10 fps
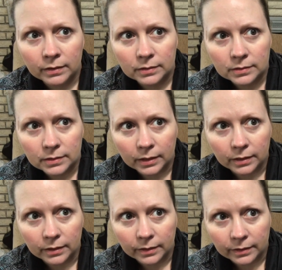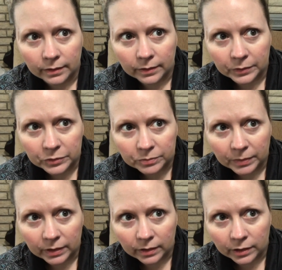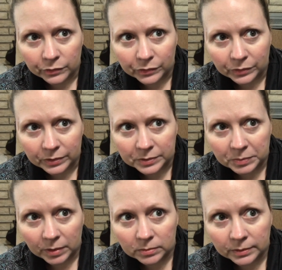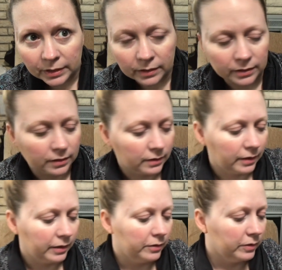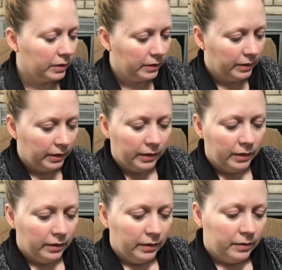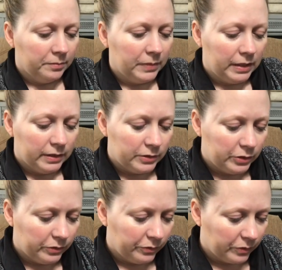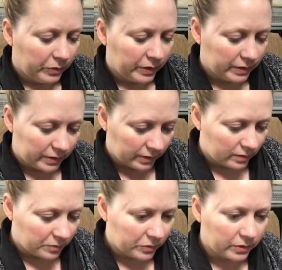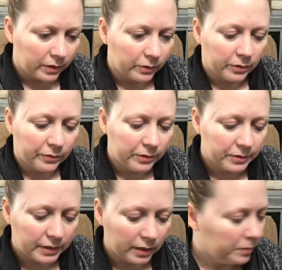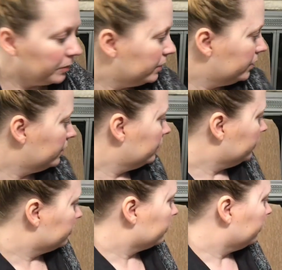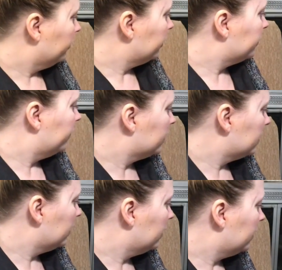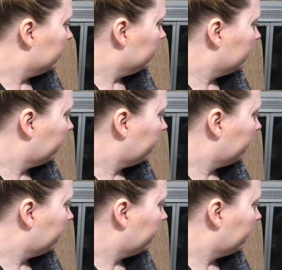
sticker on it there, which my iPhone is probably not going to allow me to focus because I'm using the reverse camera and those are always fussy.